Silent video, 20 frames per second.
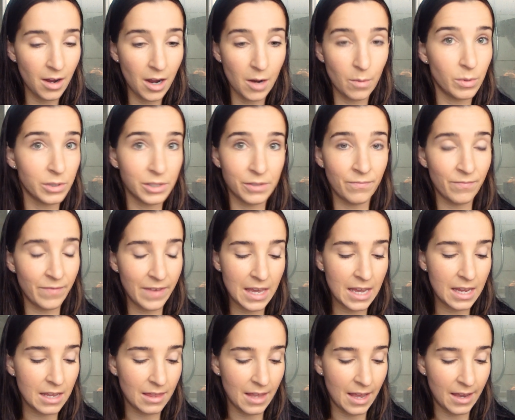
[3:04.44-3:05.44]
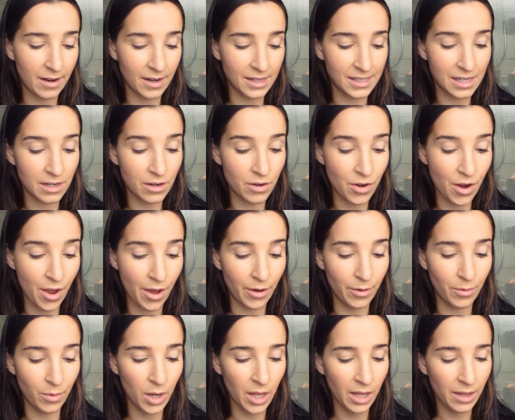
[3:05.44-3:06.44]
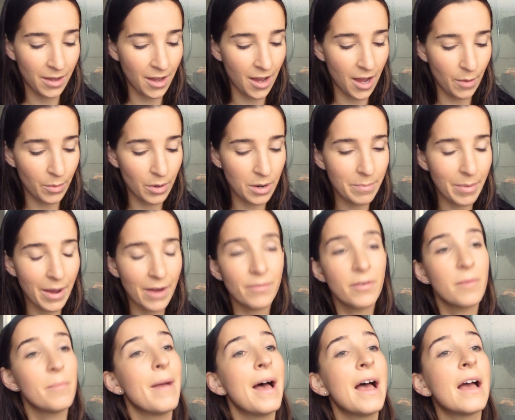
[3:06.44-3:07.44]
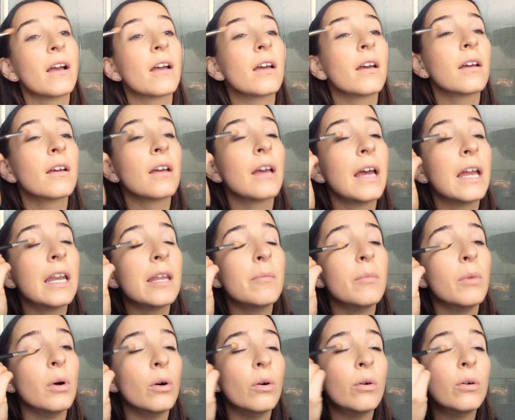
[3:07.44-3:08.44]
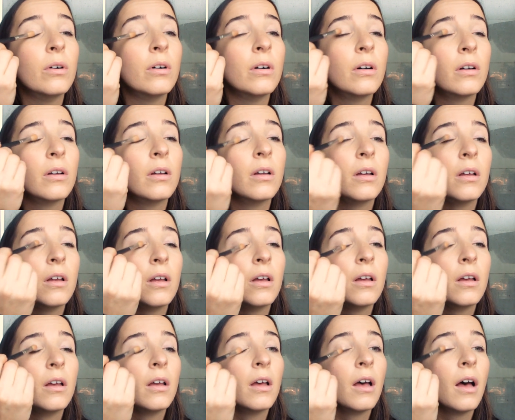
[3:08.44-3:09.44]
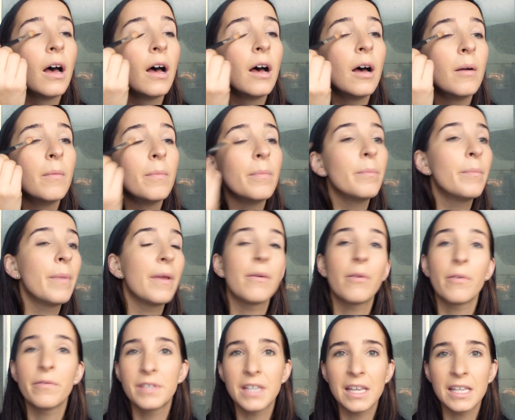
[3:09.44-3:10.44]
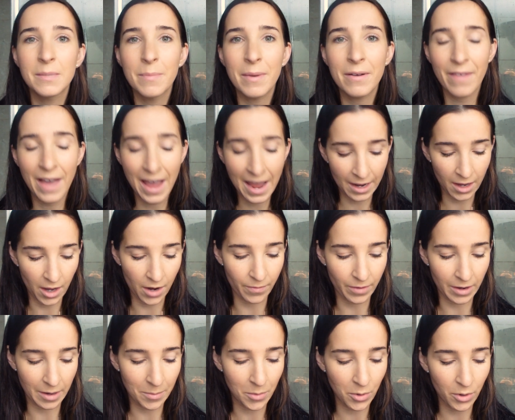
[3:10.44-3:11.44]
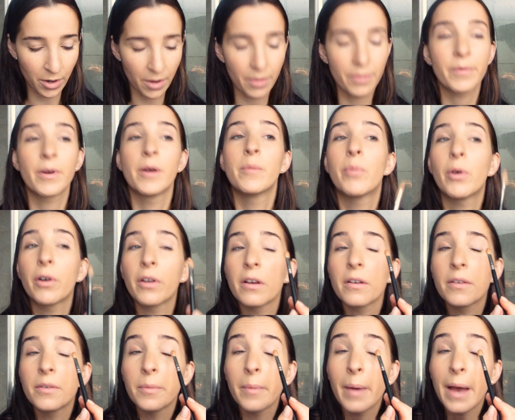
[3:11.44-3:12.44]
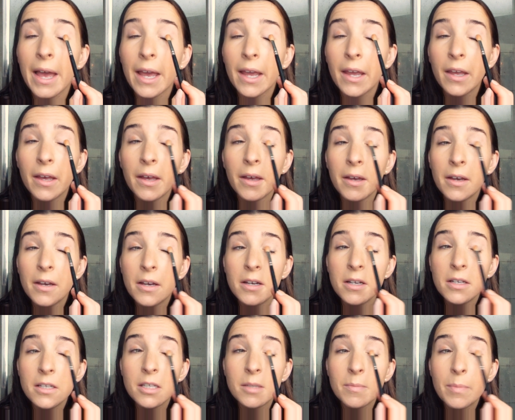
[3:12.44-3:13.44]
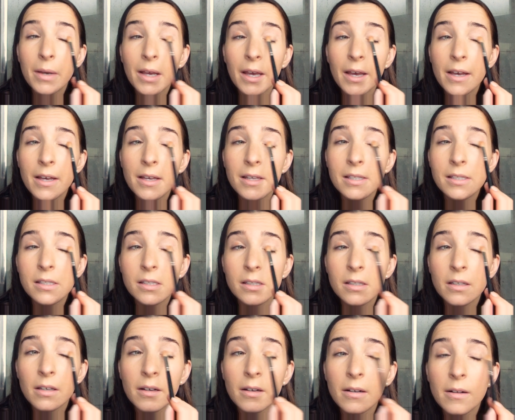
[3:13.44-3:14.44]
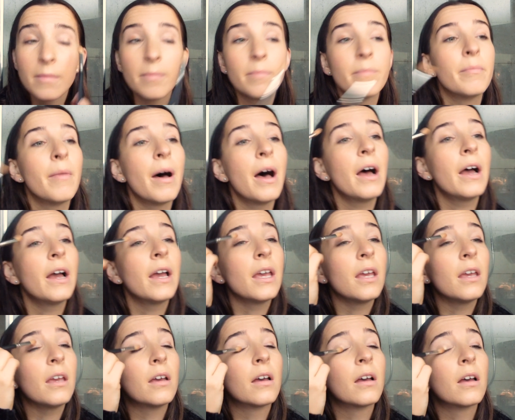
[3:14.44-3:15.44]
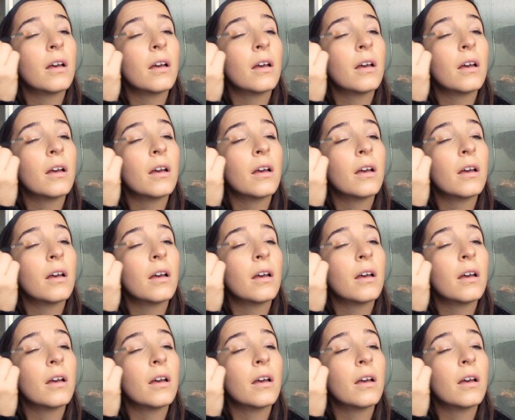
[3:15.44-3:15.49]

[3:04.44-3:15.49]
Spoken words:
I wasn't vegan then, I didn't know. I wouldn't buy from MAC anymore, but there obviously is a bit of a hangover, and I'm not gonna throw products away, just because my